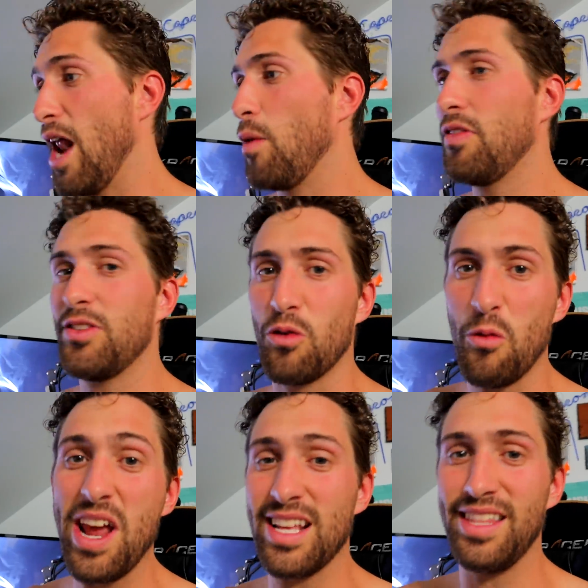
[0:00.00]
and I want to
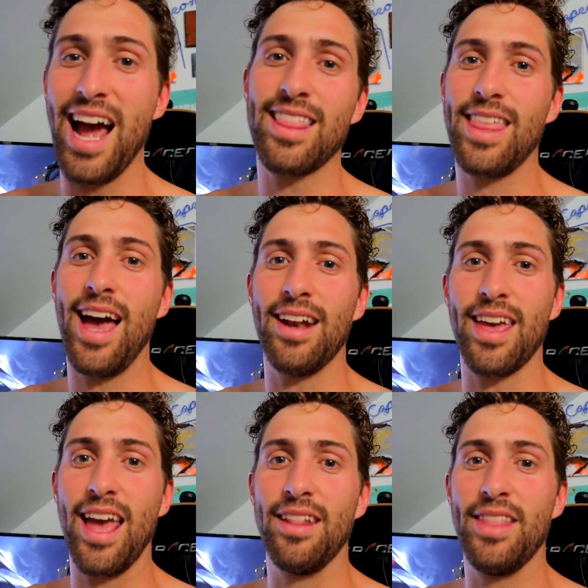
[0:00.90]
reignite
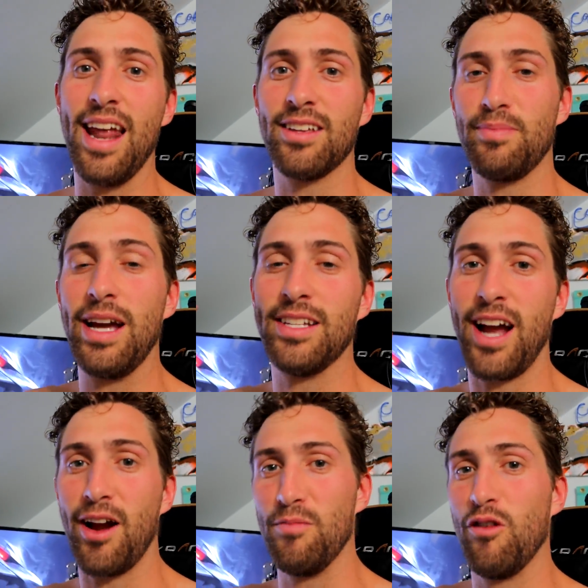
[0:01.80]
that and that is my
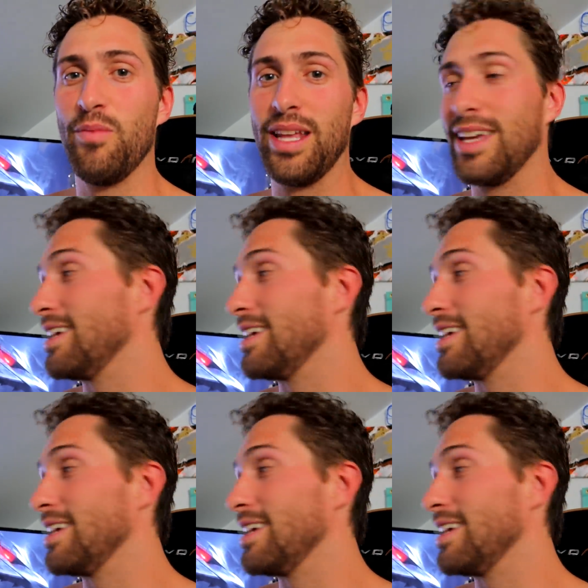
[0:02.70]
entire movement